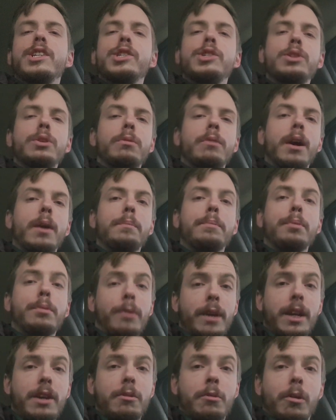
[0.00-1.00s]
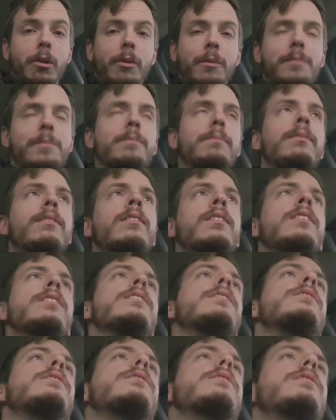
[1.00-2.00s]
do a prequel.
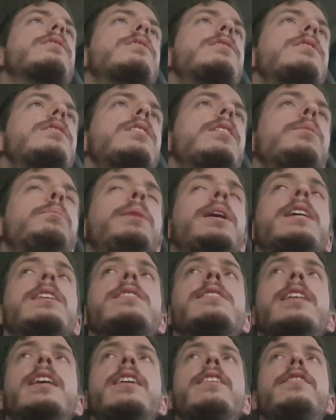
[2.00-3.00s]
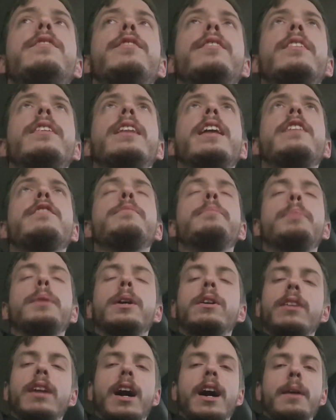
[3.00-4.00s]
Because they've
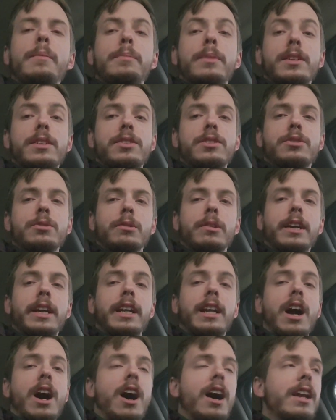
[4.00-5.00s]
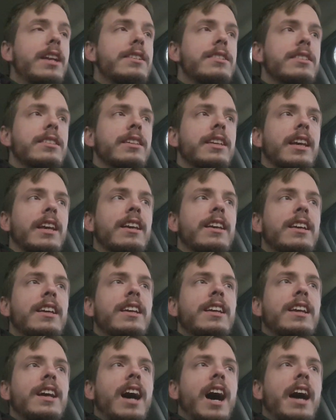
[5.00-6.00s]
built up the story, and honestly,
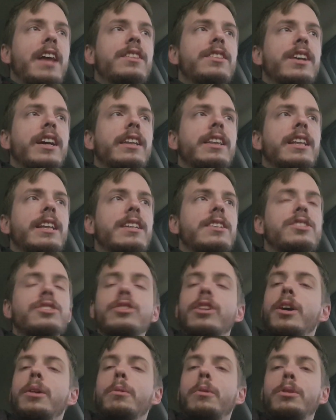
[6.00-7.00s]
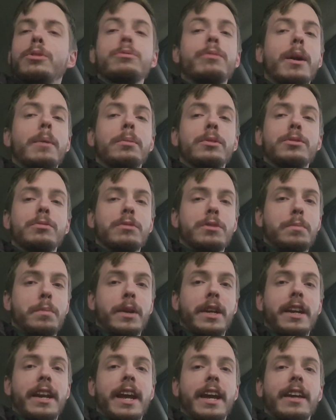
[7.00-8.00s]
I thought that Star Wars Rebels was
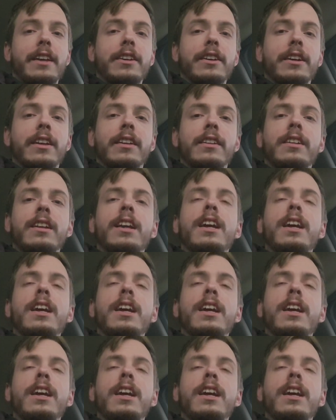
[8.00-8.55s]
pretty dang good.